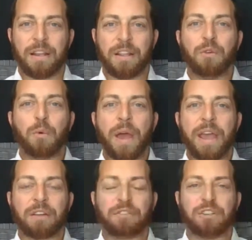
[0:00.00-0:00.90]
And in the
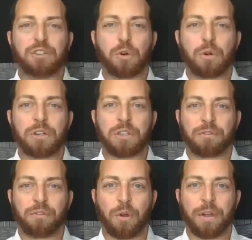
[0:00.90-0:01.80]
wake of the George
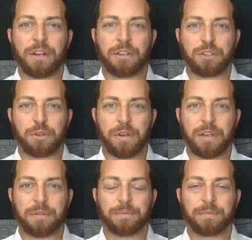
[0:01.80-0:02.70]
Floyd
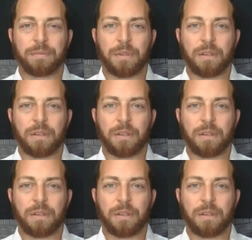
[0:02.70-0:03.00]
shooting,